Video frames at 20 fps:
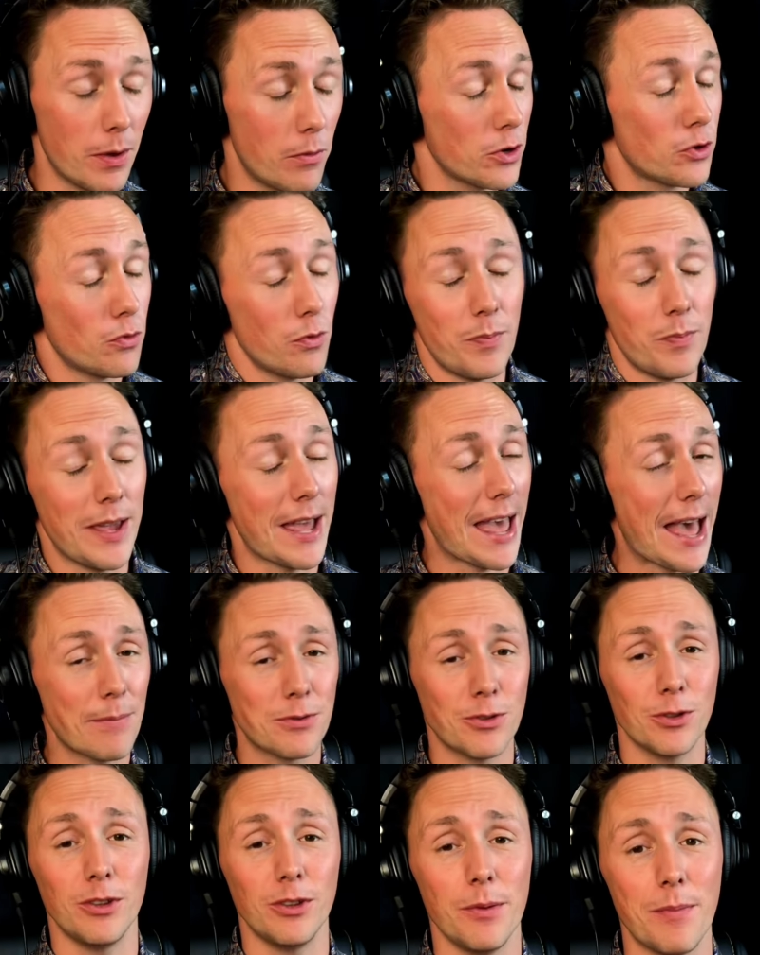which would be
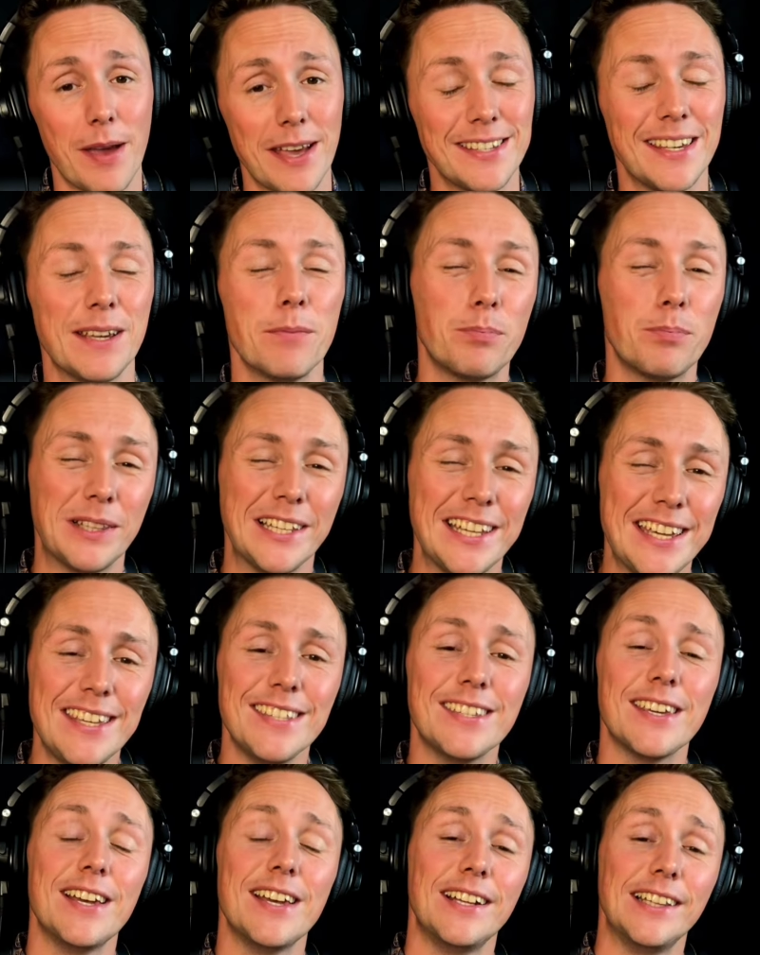absolutely amazing,
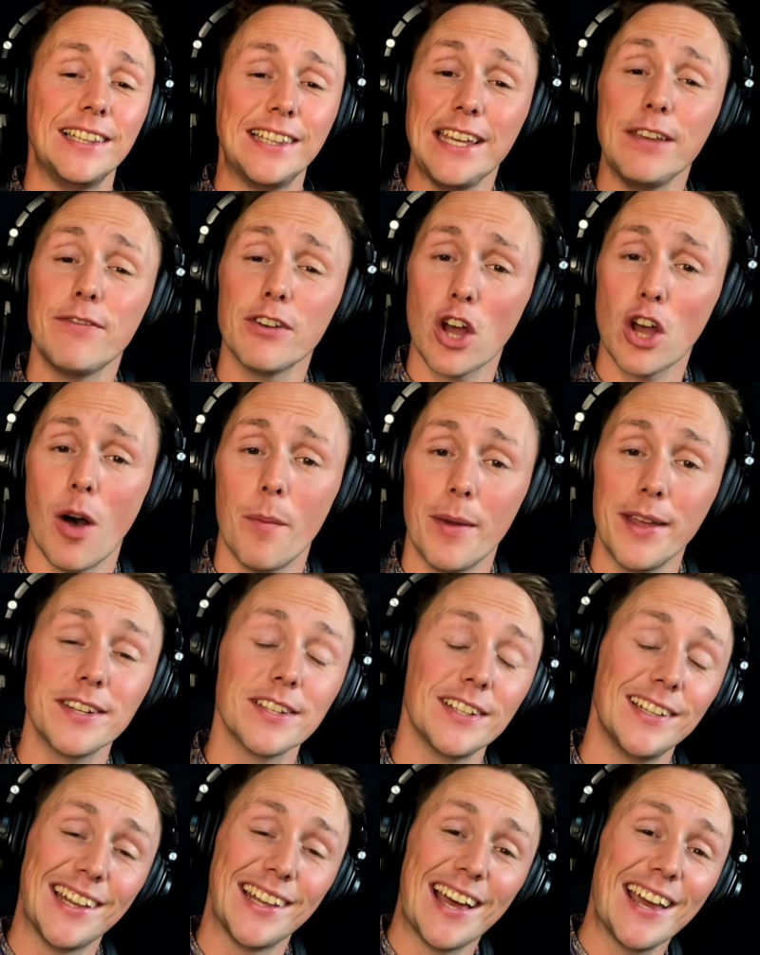please leave a
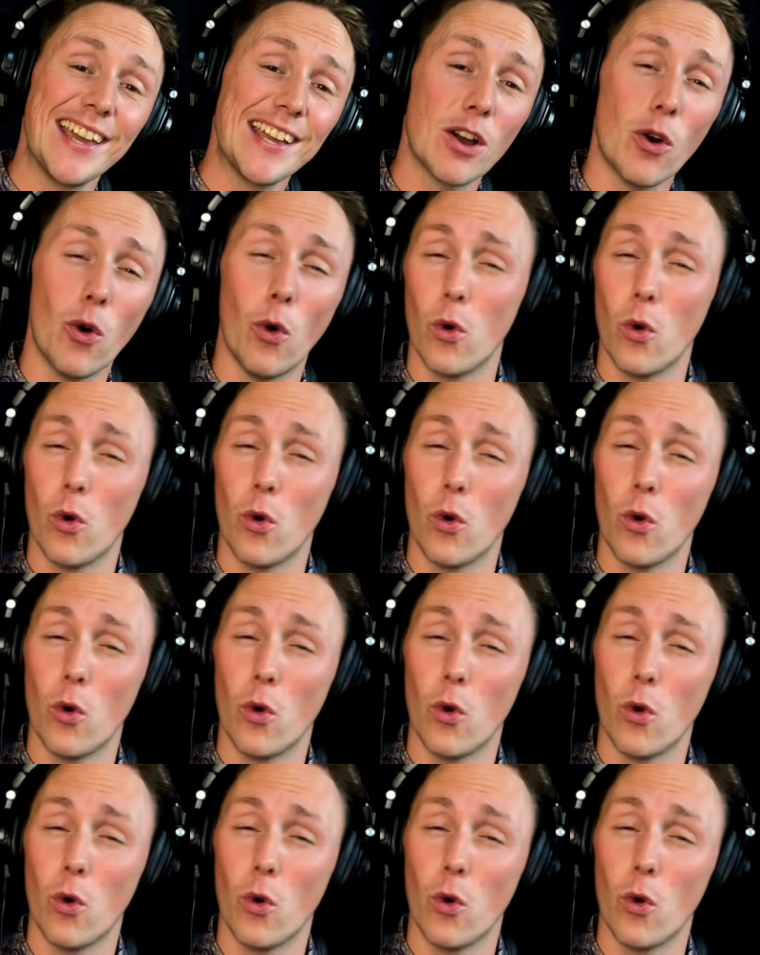comment, like,